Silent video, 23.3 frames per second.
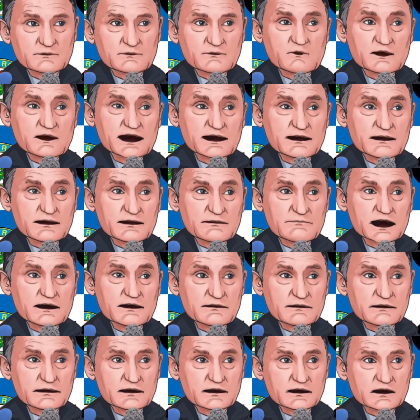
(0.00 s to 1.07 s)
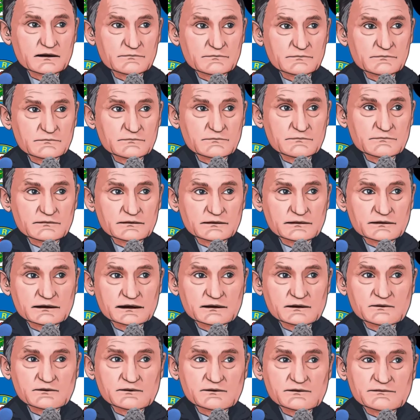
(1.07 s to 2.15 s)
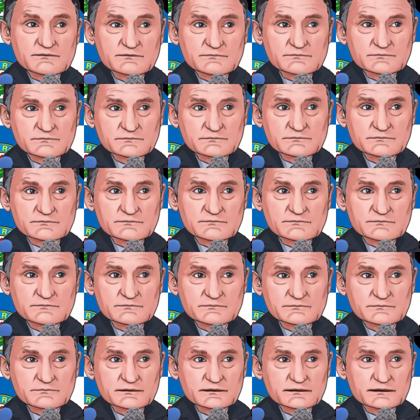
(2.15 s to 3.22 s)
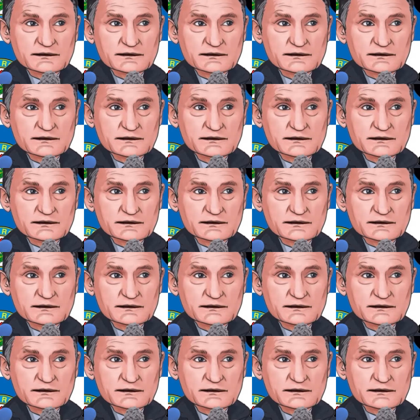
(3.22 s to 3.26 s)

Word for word: you know, I'm more worried about us really, and the concern that, you know, of,